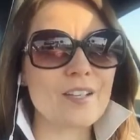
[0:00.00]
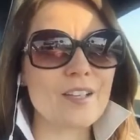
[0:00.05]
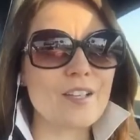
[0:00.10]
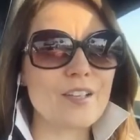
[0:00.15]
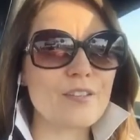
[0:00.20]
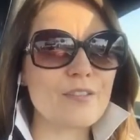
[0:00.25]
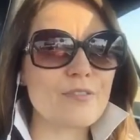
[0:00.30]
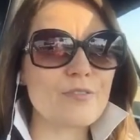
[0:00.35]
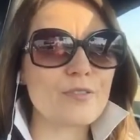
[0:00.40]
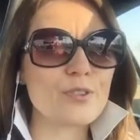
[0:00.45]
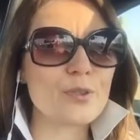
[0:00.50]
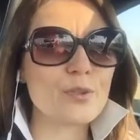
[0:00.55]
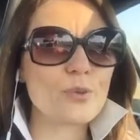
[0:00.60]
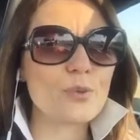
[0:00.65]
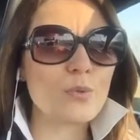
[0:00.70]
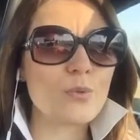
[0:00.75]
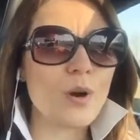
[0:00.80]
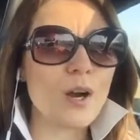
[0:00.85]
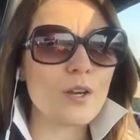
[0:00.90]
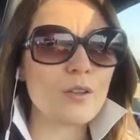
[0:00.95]
if you
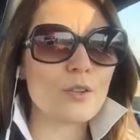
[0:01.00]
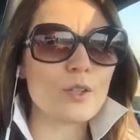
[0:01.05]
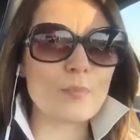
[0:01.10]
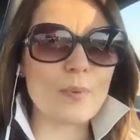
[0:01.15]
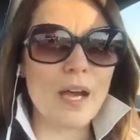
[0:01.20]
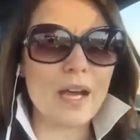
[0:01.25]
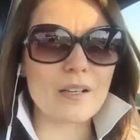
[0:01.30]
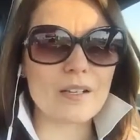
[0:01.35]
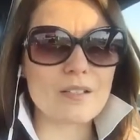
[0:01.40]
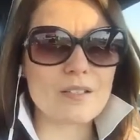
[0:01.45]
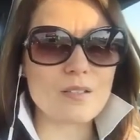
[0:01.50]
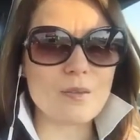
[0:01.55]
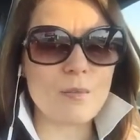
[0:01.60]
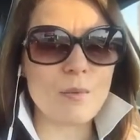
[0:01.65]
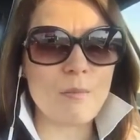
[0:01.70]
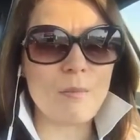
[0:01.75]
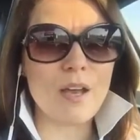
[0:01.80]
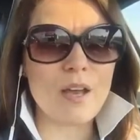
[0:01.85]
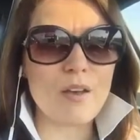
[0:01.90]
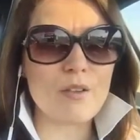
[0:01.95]
want to look back at some
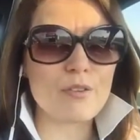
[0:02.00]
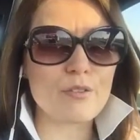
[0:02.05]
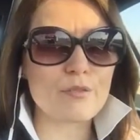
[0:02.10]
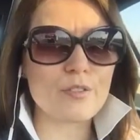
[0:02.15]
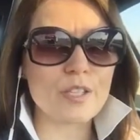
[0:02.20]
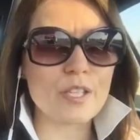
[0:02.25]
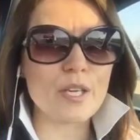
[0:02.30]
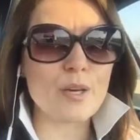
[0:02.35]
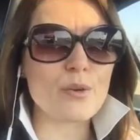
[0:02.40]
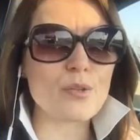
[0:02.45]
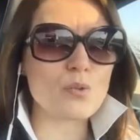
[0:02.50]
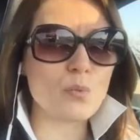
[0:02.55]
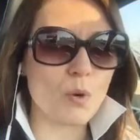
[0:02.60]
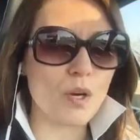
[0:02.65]
of my other videos,